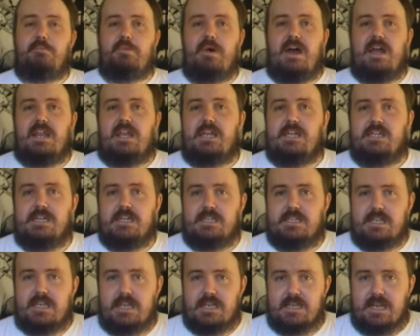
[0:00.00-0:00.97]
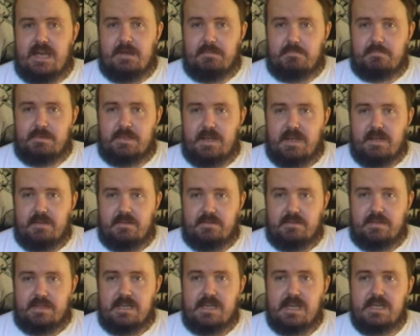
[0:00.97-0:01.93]
But he doesn't end up, you know,
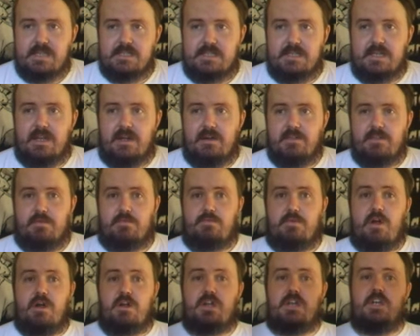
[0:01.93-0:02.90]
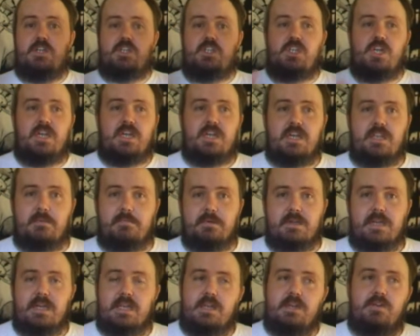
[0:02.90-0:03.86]
he has, you know, the rocker chick at the
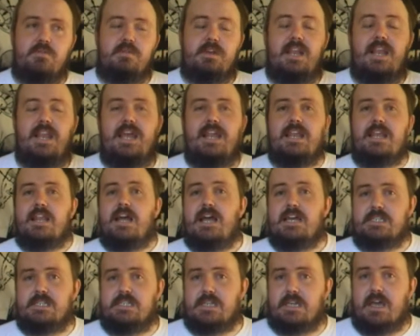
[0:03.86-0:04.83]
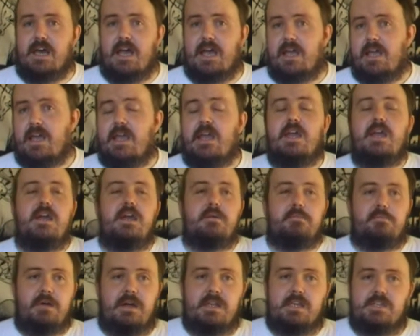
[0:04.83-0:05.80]
beginning who clearly likes the guy.
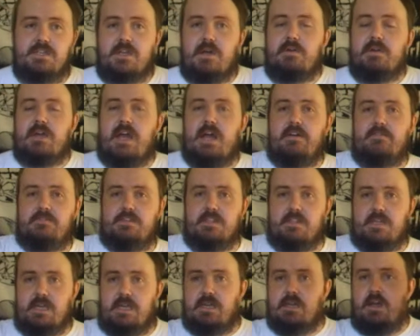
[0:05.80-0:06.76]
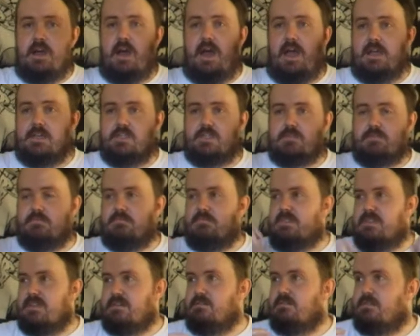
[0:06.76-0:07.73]
But he's going after the high school,
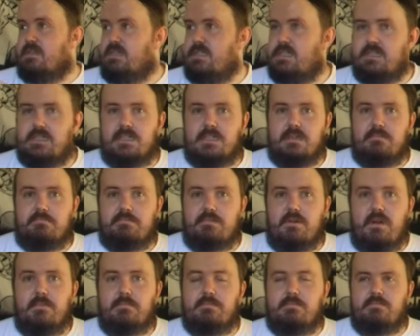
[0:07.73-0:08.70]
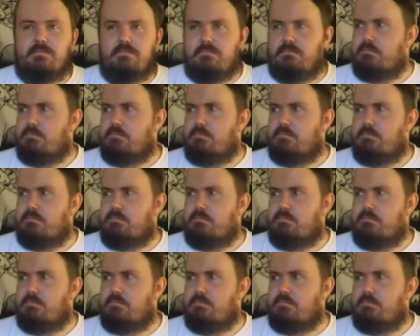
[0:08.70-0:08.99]
the prom